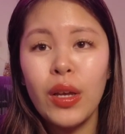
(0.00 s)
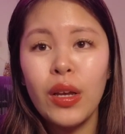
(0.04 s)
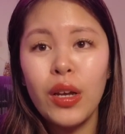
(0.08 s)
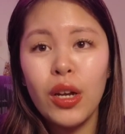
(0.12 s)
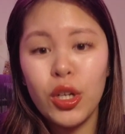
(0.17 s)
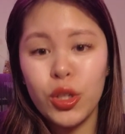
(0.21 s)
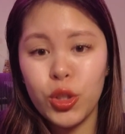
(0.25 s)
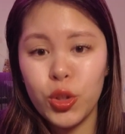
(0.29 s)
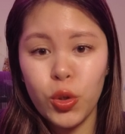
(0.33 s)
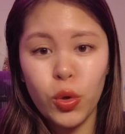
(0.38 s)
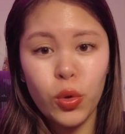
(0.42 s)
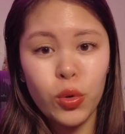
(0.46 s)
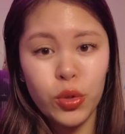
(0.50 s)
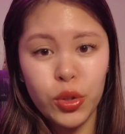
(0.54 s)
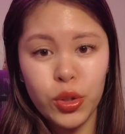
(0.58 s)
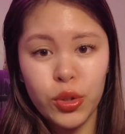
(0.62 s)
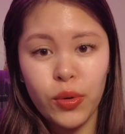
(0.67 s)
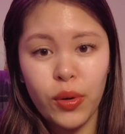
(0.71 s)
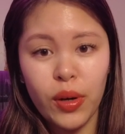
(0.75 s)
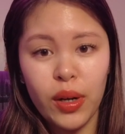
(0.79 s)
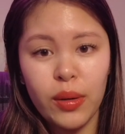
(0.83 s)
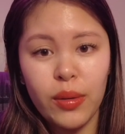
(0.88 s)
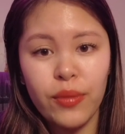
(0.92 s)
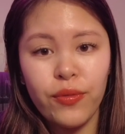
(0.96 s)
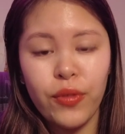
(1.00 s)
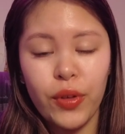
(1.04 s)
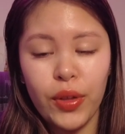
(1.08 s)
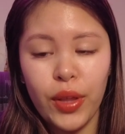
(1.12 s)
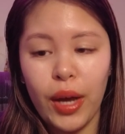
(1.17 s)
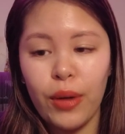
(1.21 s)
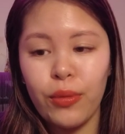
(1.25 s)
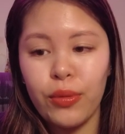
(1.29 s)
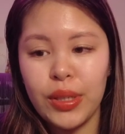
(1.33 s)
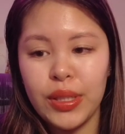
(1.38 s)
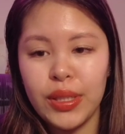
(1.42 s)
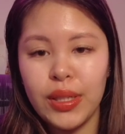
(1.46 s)
A stroller is great for
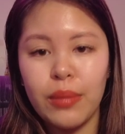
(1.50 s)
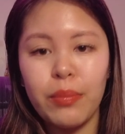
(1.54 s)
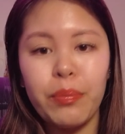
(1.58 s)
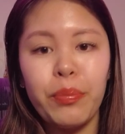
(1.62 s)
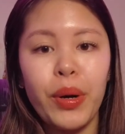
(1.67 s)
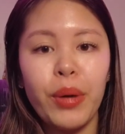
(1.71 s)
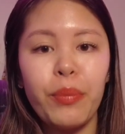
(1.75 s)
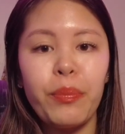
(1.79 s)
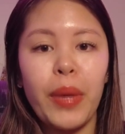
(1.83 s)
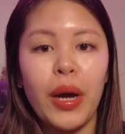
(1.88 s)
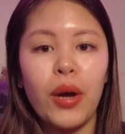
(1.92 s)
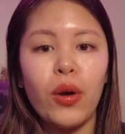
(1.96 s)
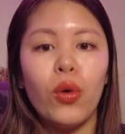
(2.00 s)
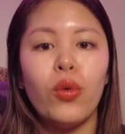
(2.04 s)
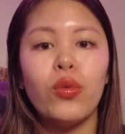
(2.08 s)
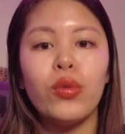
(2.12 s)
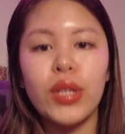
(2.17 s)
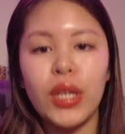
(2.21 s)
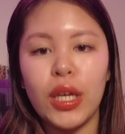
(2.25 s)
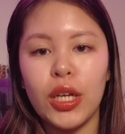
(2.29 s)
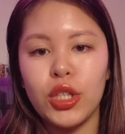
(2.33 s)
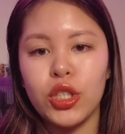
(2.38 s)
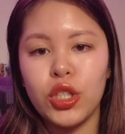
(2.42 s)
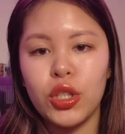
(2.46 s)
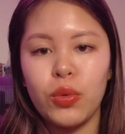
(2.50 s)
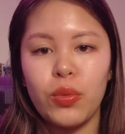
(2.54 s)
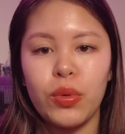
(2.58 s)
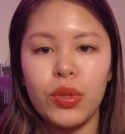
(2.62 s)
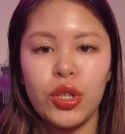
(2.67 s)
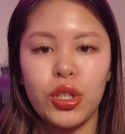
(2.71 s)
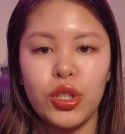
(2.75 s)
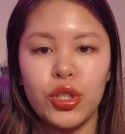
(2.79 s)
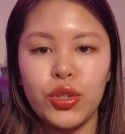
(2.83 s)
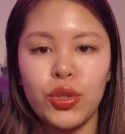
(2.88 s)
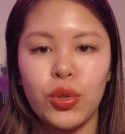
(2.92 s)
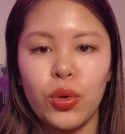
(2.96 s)
that reason, but my only issue with
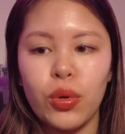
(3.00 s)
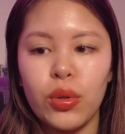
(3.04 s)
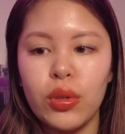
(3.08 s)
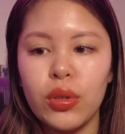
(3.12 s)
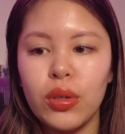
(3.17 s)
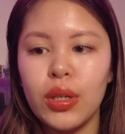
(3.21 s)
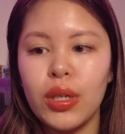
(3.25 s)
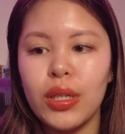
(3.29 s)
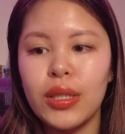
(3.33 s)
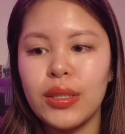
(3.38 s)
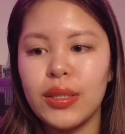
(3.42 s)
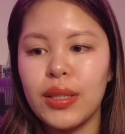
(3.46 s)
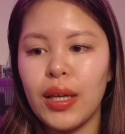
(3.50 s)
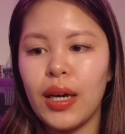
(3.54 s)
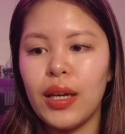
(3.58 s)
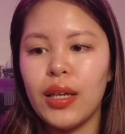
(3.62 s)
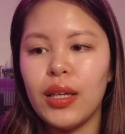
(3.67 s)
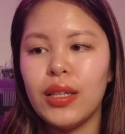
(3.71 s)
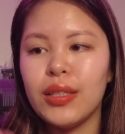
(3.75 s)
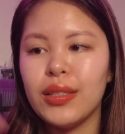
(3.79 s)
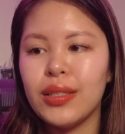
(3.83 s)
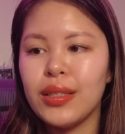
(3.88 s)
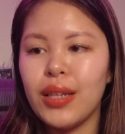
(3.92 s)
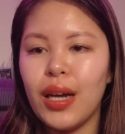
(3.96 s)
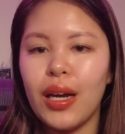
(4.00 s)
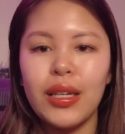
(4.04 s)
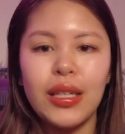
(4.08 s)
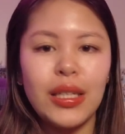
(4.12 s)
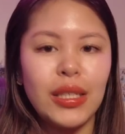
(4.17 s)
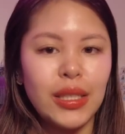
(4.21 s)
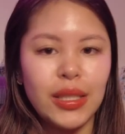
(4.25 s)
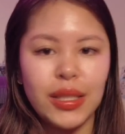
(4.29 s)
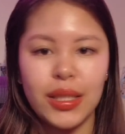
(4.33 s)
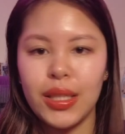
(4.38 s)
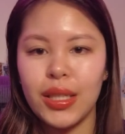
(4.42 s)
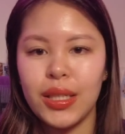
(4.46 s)
the stroller is that it's not
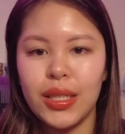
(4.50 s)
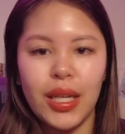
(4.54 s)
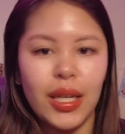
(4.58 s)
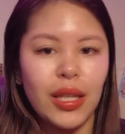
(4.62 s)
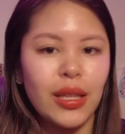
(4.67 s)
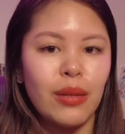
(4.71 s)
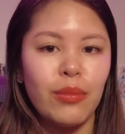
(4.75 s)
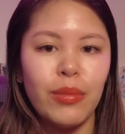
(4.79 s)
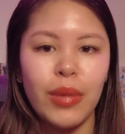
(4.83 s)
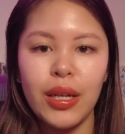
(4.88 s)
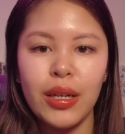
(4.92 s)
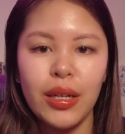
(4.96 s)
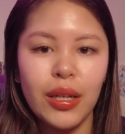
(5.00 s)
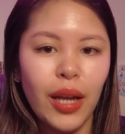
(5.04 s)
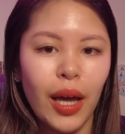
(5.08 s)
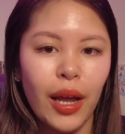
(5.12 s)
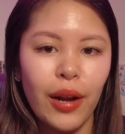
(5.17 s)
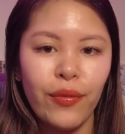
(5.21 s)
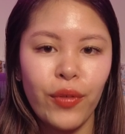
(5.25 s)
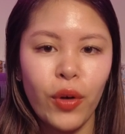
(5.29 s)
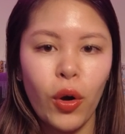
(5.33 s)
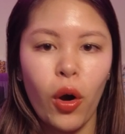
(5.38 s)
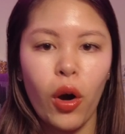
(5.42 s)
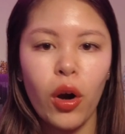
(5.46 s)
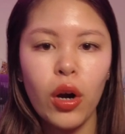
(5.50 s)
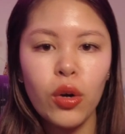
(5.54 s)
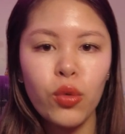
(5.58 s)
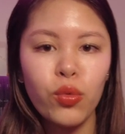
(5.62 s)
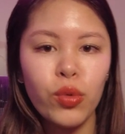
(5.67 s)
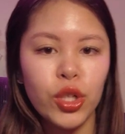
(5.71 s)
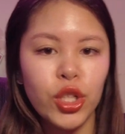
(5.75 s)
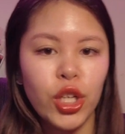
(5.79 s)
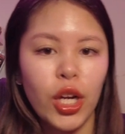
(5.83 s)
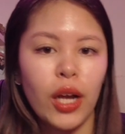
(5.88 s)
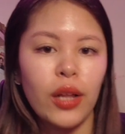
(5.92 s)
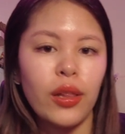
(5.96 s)
easy to take them in and out of a car,
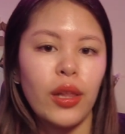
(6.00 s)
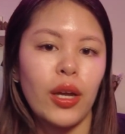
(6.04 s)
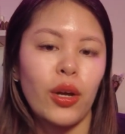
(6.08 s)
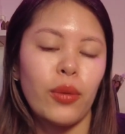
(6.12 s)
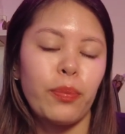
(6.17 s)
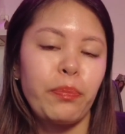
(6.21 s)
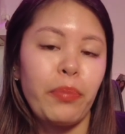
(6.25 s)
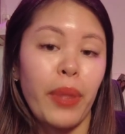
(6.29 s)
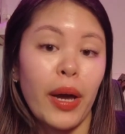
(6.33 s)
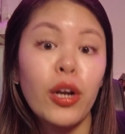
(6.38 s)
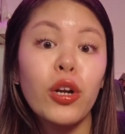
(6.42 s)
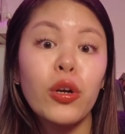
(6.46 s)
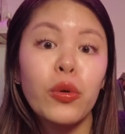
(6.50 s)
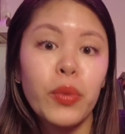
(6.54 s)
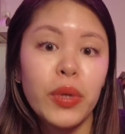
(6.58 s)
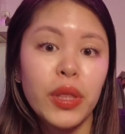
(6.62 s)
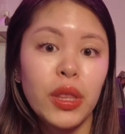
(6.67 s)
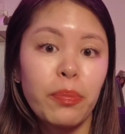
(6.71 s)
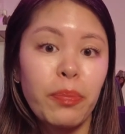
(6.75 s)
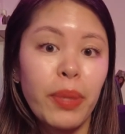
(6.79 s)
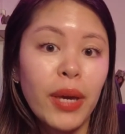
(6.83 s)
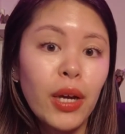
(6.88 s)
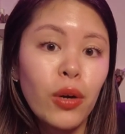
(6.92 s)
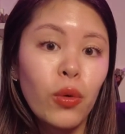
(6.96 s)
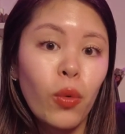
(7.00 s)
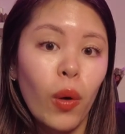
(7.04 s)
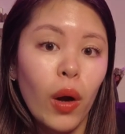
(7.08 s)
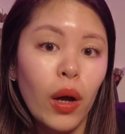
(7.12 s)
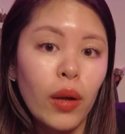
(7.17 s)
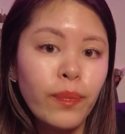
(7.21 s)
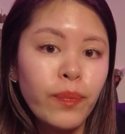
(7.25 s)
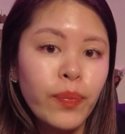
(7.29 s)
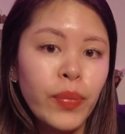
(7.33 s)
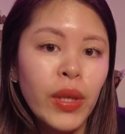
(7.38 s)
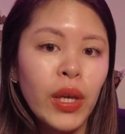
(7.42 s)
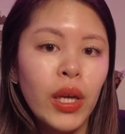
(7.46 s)
which I like better with the pink
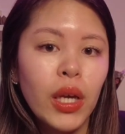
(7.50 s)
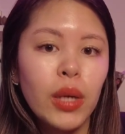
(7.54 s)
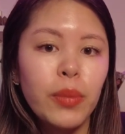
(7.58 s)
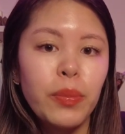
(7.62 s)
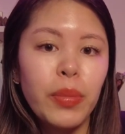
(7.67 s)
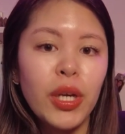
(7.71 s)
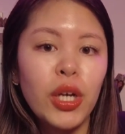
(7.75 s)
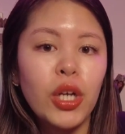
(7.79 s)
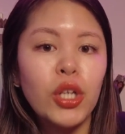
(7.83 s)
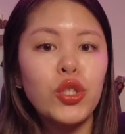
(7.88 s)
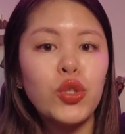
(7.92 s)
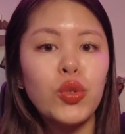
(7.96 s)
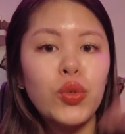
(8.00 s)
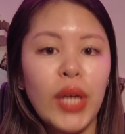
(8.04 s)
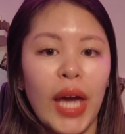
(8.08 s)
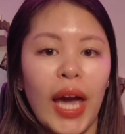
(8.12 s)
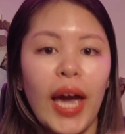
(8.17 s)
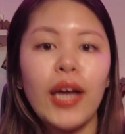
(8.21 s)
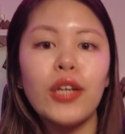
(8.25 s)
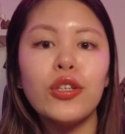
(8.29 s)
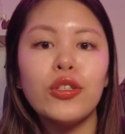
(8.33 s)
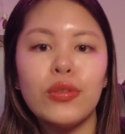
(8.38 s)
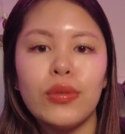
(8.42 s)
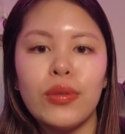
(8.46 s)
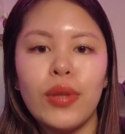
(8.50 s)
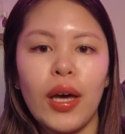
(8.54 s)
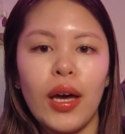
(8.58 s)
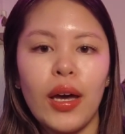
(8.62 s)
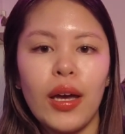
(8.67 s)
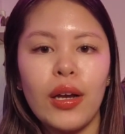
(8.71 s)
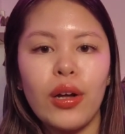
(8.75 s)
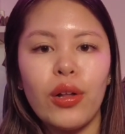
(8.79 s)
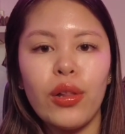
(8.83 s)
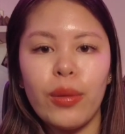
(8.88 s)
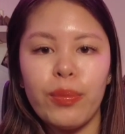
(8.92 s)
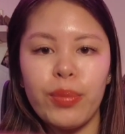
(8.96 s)
one because you can do that
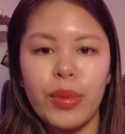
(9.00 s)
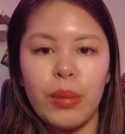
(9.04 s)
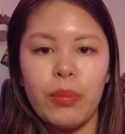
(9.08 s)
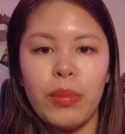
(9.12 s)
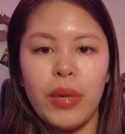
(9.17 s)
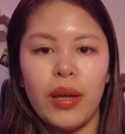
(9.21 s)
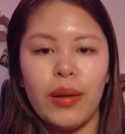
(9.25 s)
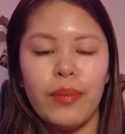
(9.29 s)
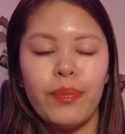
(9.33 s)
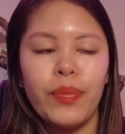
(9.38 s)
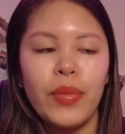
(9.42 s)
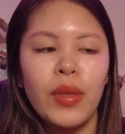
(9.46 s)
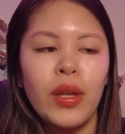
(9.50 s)
and clip them in.